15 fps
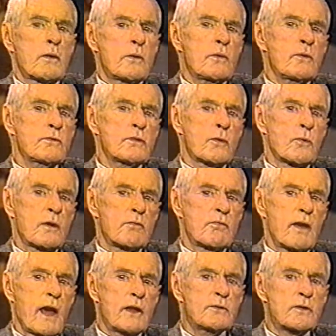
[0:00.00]
you're using the word
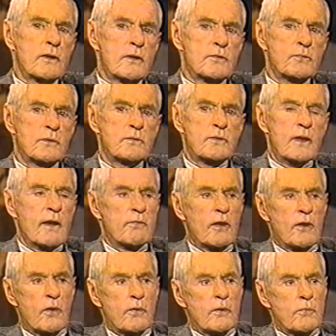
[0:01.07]
evangelist, which is kind
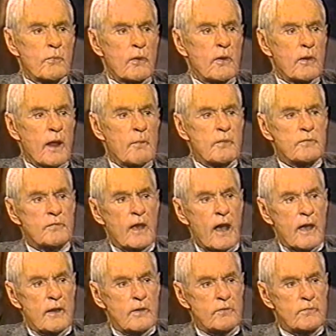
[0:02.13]
of a loaded word. I'm a
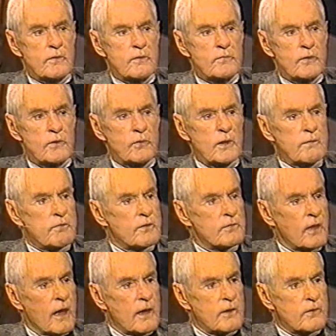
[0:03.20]
scientist, and it's the duty of a
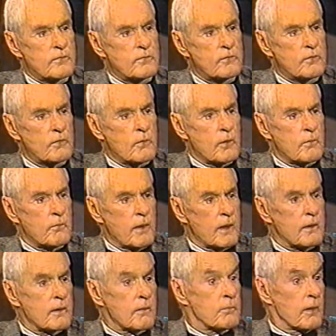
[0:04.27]
scientist to
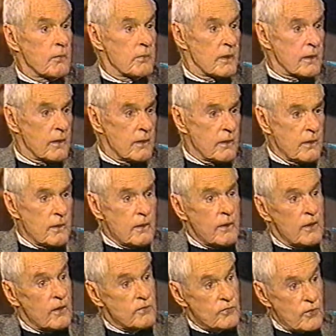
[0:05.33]
make public
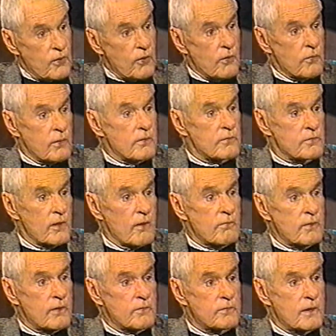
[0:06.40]
his or her
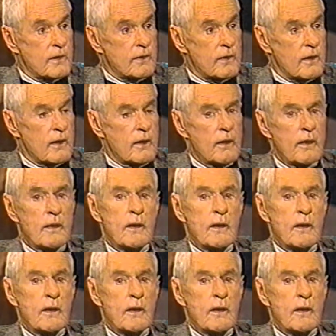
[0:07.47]
discoveries. And